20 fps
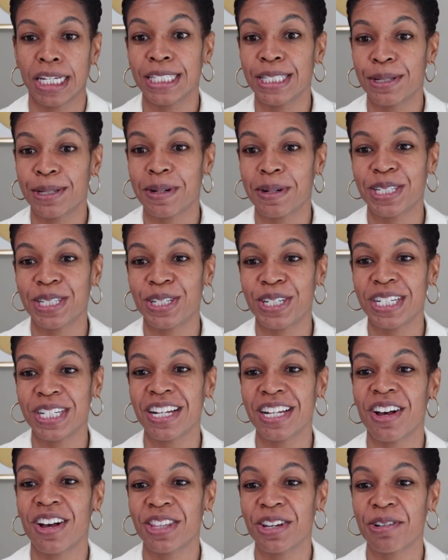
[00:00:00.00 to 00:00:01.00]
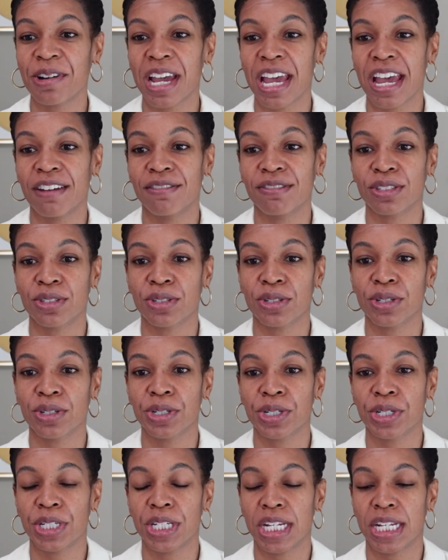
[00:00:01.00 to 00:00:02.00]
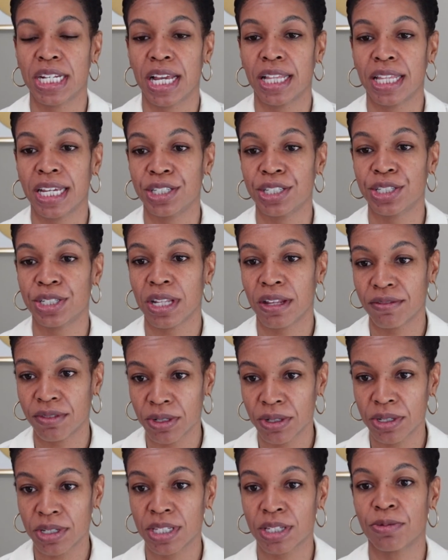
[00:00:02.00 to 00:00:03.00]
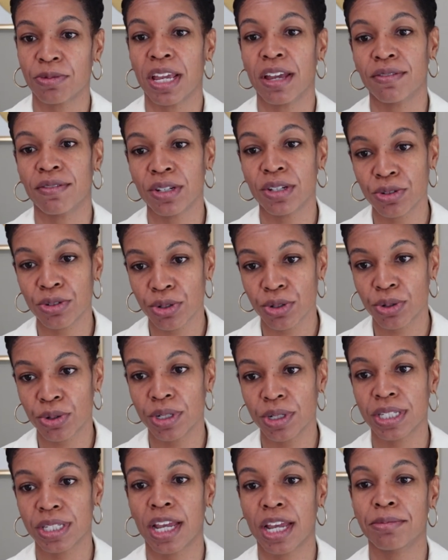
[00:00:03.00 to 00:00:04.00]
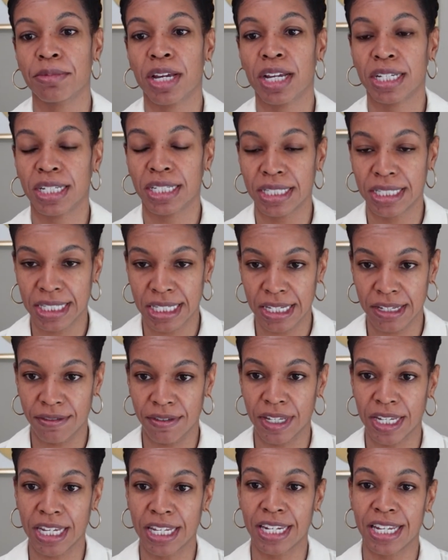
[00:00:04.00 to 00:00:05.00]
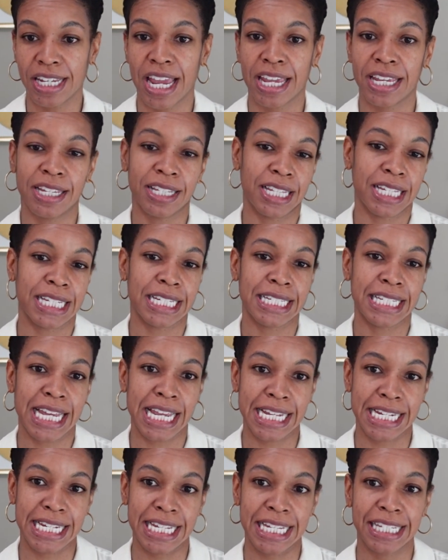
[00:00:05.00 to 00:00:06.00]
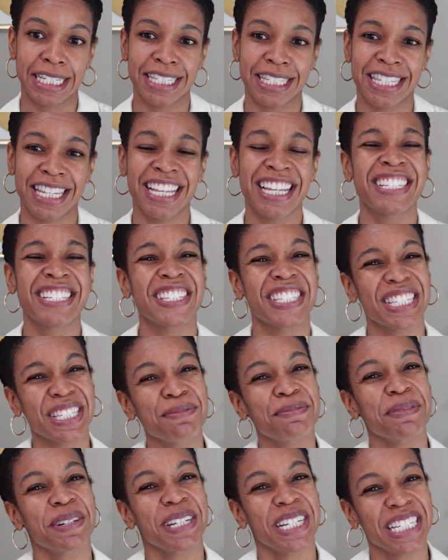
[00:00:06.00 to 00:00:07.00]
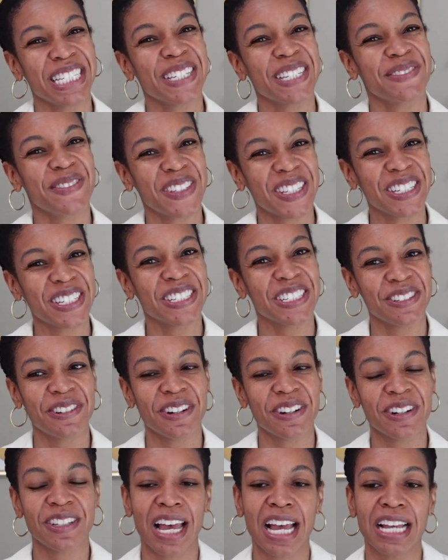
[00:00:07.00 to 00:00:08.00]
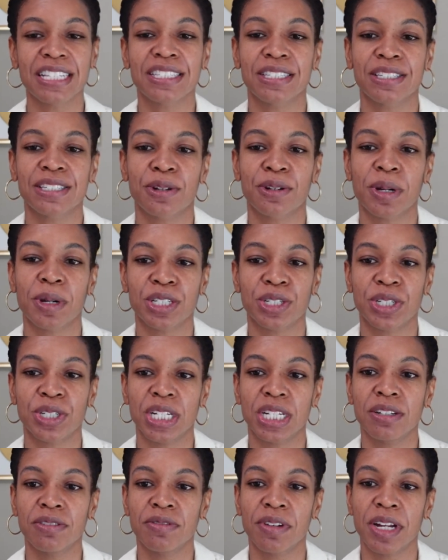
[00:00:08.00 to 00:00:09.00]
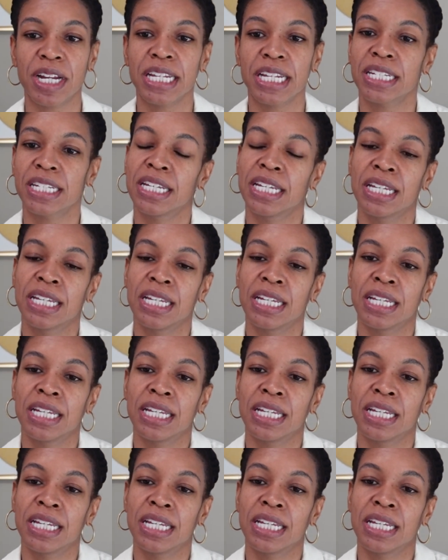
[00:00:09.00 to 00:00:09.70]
Next question. Although I have a surge in LH levels and we have intercourse, I am not conceiving. Any healing techniques? So this is pretty similar to our last question, right?